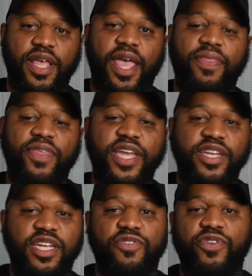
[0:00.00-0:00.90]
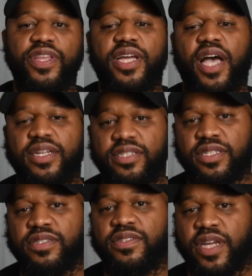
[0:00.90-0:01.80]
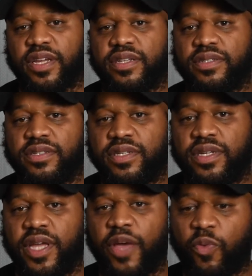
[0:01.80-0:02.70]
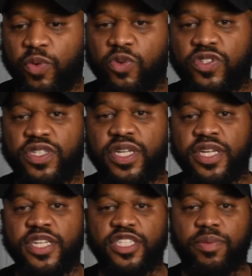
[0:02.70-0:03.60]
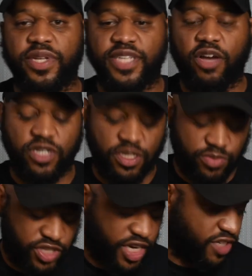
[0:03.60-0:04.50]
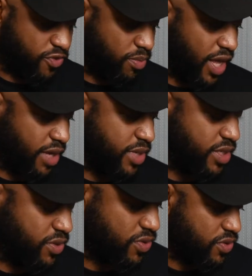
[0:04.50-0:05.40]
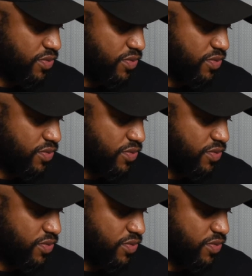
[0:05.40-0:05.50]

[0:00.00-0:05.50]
and then delivering the content second. And we will see some of these outcomes change for black males.